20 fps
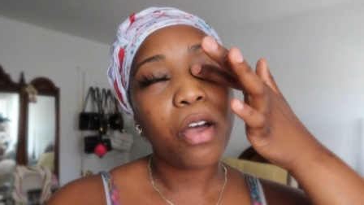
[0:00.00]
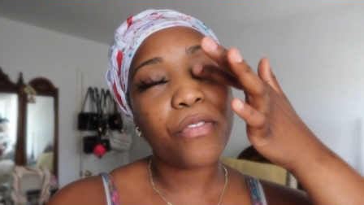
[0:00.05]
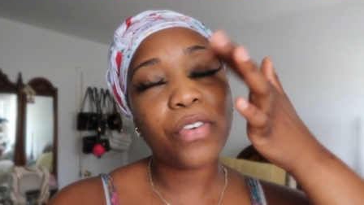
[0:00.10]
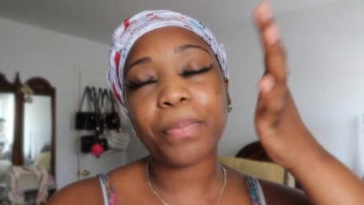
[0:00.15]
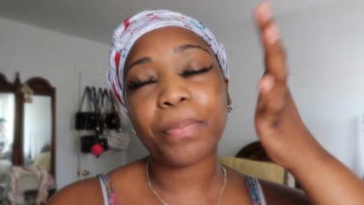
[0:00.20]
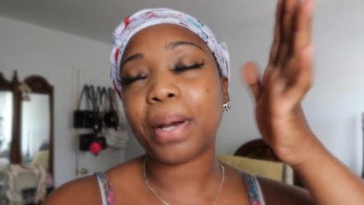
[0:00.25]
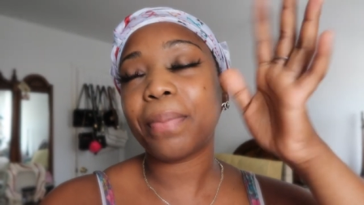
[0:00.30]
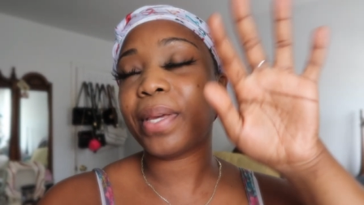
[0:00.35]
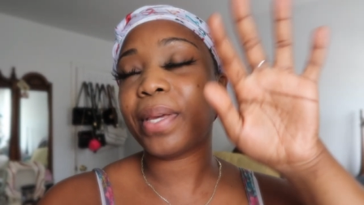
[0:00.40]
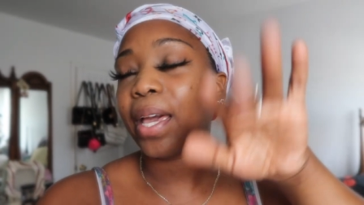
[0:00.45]

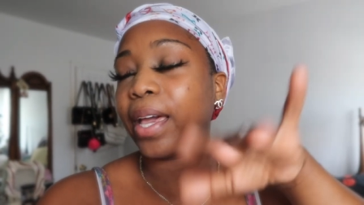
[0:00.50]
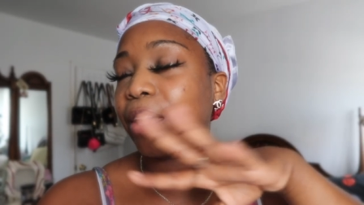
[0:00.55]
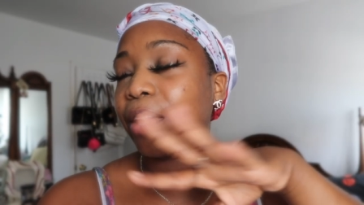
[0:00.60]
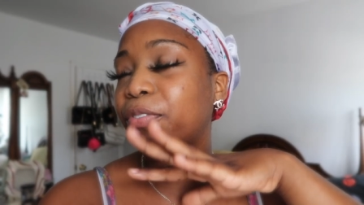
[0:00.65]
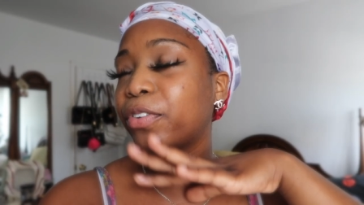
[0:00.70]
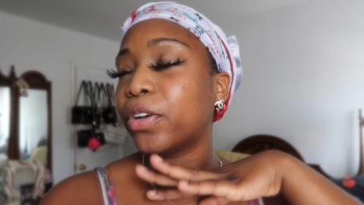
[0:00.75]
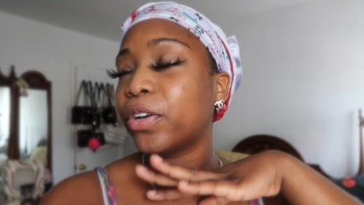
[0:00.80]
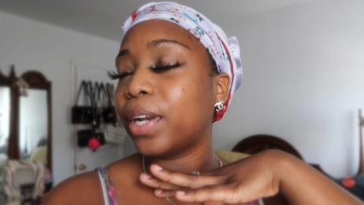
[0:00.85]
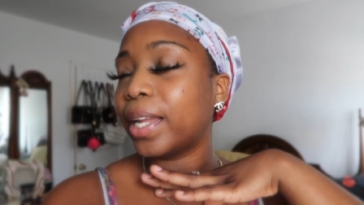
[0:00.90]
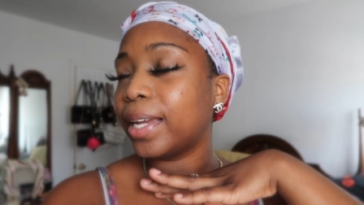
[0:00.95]
for my
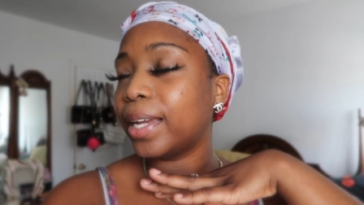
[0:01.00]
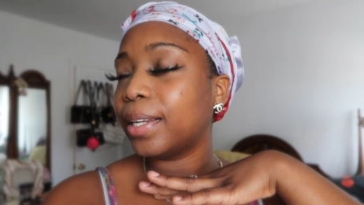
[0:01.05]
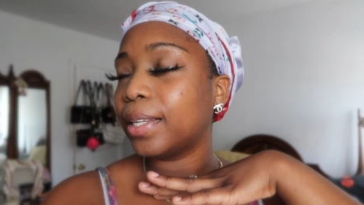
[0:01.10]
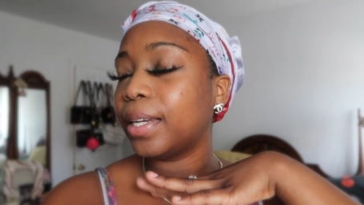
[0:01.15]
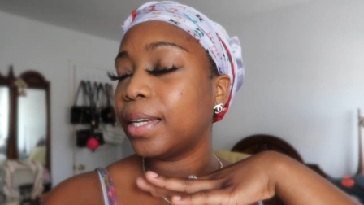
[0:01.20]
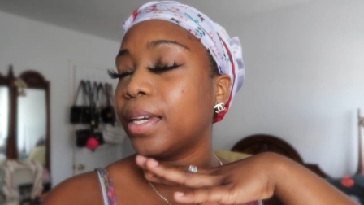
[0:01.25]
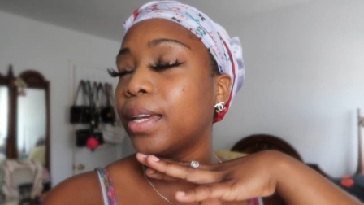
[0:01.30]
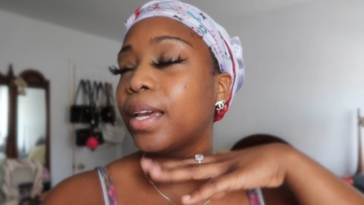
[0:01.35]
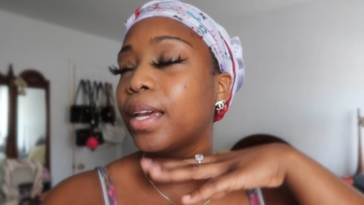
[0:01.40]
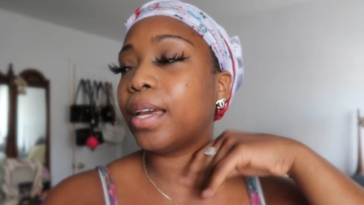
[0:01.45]
behavior
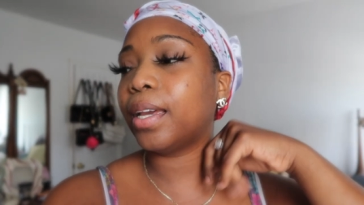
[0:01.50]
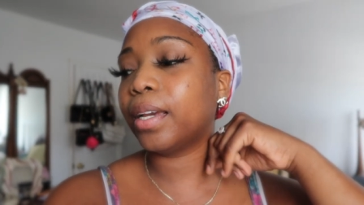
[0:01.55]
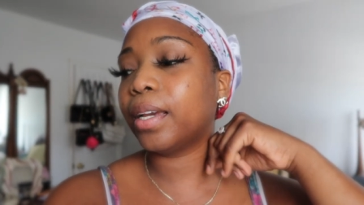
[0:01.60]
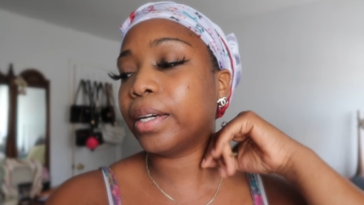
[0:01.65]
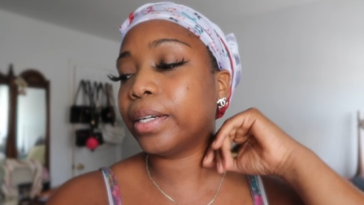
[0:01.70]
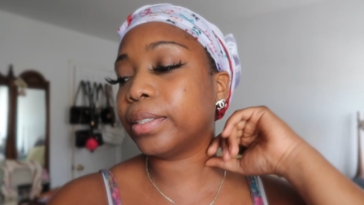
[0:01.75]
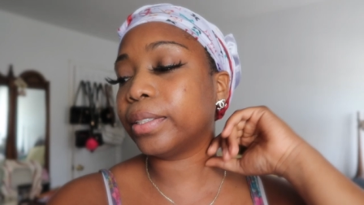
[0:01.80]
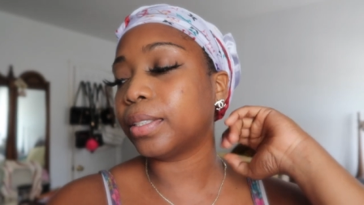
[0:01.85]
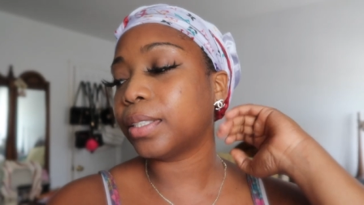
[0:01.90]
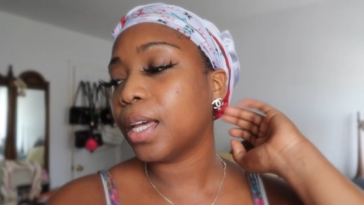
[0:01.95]
lately
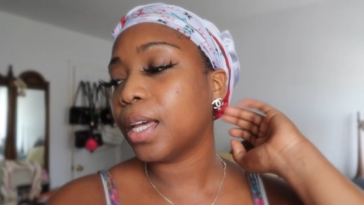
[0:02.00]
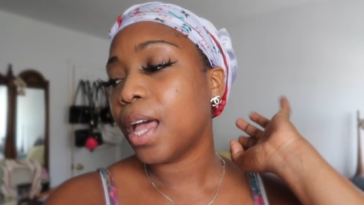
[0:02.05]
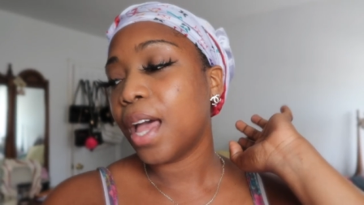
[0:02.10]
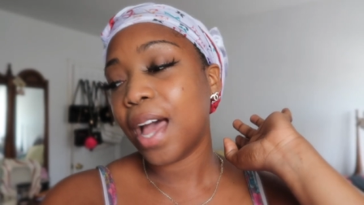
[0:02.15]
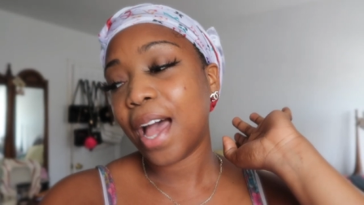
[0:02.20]
and